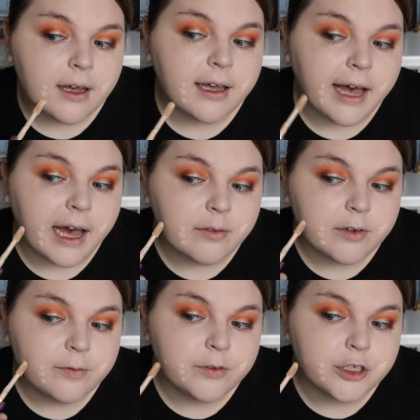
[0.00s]
I have a
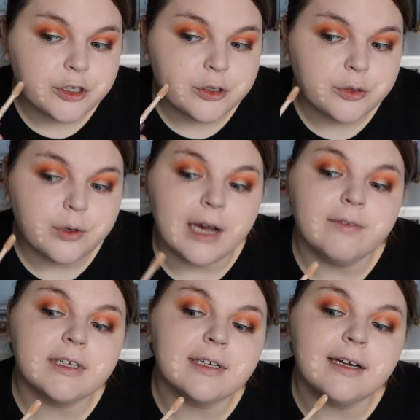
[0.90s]
few. I've
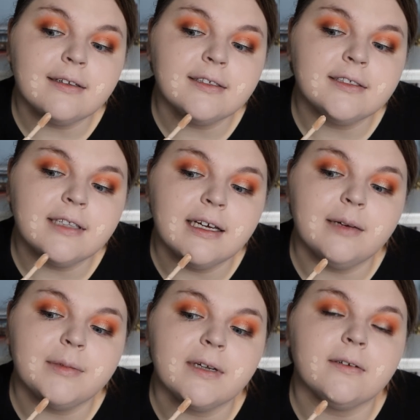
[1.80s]
acknowledged
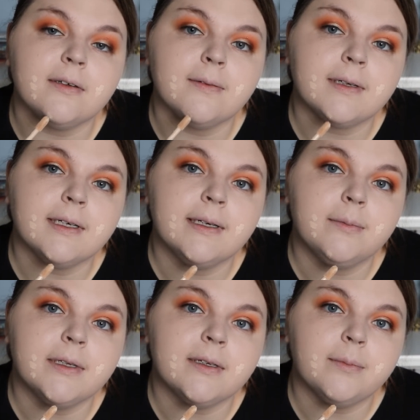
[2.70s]
them. Now don't
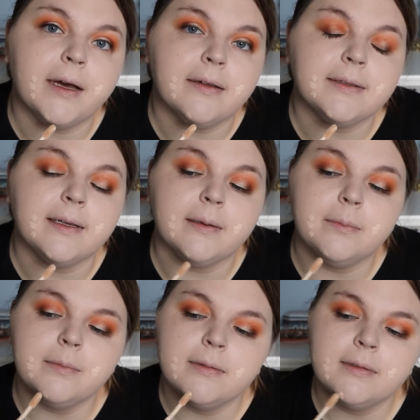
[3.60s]
comment about them.